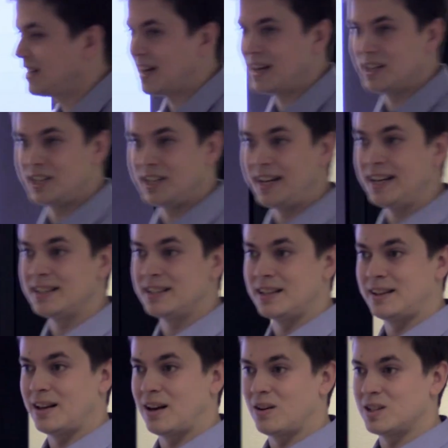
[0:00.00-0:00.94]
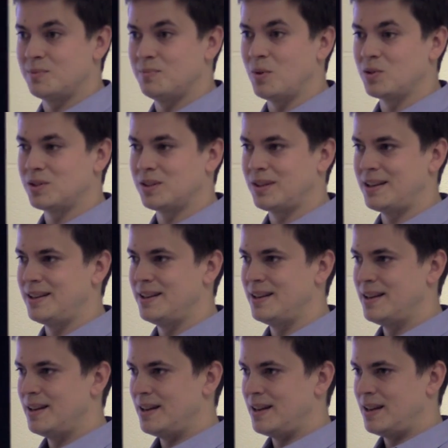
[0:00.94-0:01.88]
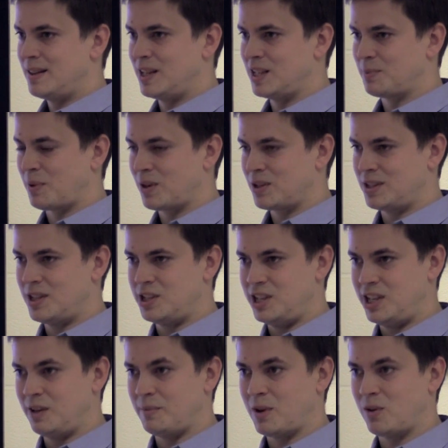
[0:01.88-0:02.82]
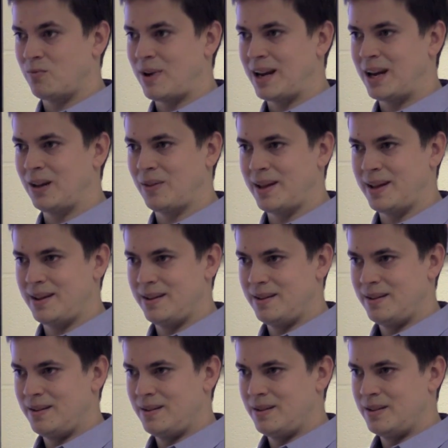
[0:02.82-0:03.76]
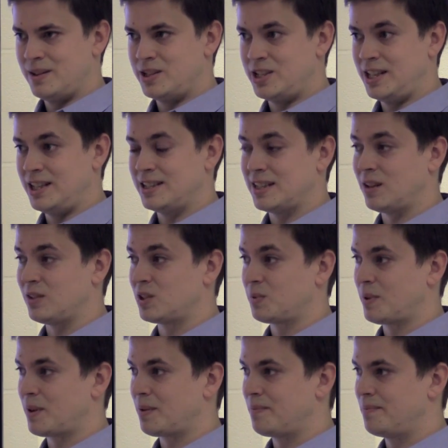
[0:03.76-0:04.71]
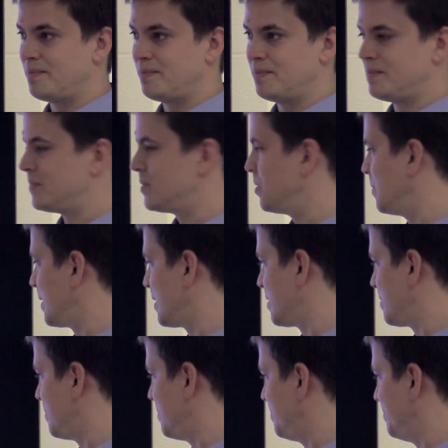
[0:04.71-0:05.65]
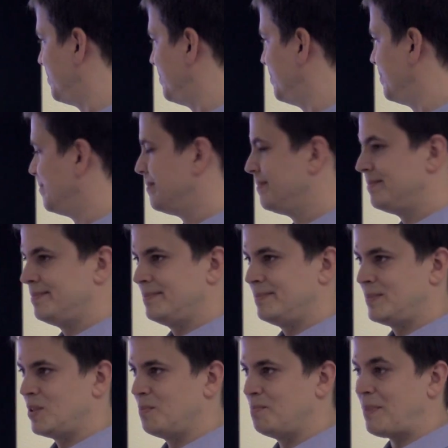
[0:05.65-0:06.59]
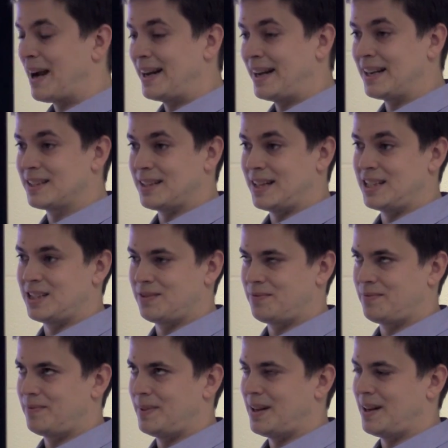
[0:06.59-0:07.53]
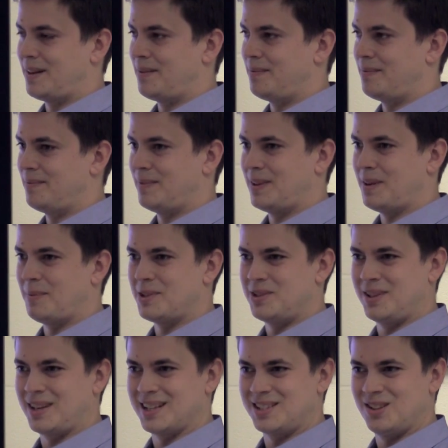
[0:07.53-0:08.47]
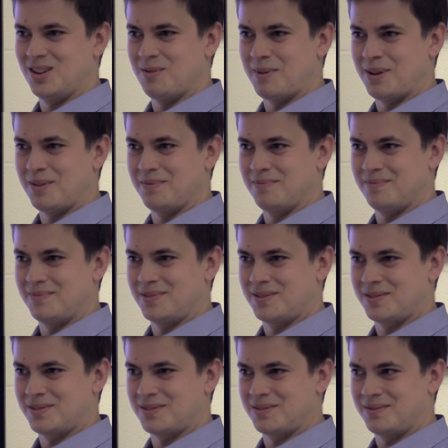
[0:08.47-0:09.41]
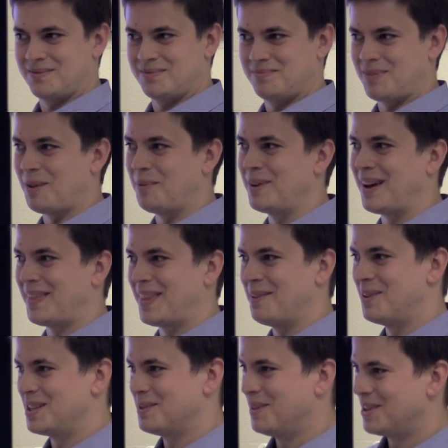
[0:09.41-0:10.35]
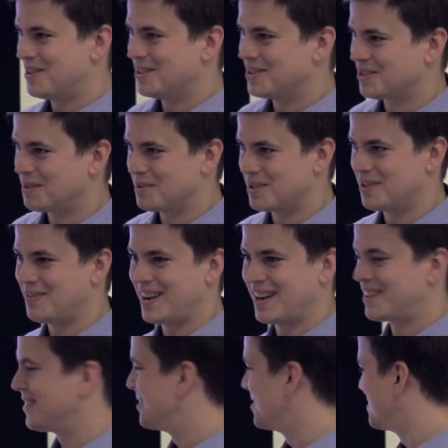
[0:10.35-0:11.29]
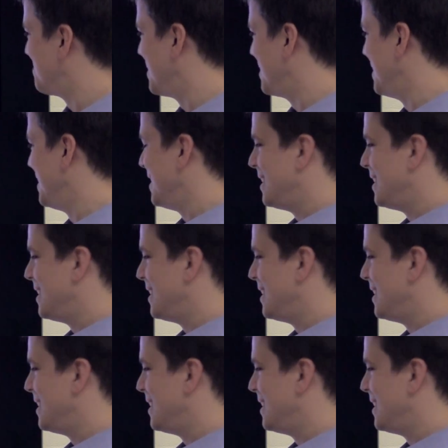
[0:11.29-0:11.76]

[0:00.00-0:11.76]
not genes in there. It's mostly these parts of the genome that regulate genes elsewhere. So binding sites. How much do you guys know about? Probably not that much about transcription factors, but